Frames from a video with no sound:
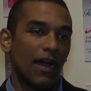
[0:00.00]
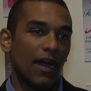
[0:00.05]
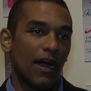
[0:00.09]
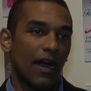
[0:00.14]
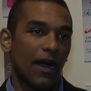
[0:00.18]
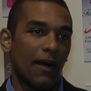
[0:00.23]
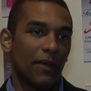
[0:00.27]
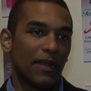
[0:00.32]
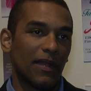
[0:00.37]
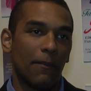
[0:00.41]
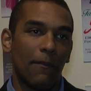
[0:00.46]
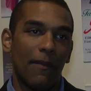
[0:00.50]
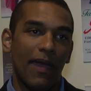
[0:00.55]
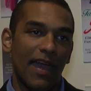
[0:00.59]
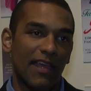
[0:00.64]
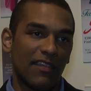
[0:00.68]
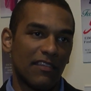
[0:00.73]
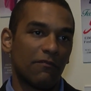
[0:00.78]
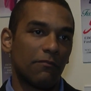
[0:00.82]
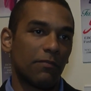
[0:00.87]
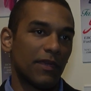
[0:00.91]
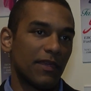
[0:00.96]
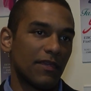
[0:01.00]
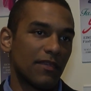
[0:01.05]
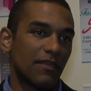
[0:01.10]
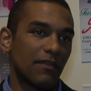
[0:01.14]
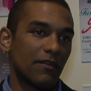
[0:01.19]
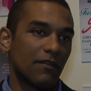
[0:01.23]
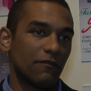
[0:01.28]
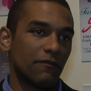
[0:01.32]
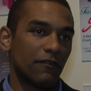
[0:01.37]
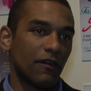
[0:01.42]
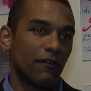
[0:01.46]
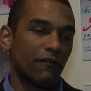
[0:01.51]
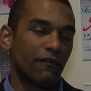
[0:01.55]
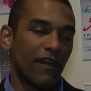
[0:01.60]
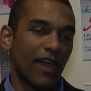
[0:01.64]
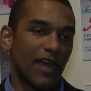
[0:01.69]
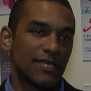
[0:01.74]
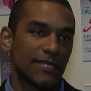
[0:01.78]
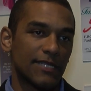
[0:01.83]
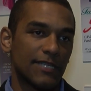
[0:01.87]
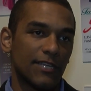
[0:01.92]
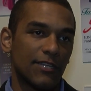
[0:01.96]
and a massive piece of
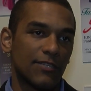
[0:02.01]
fashion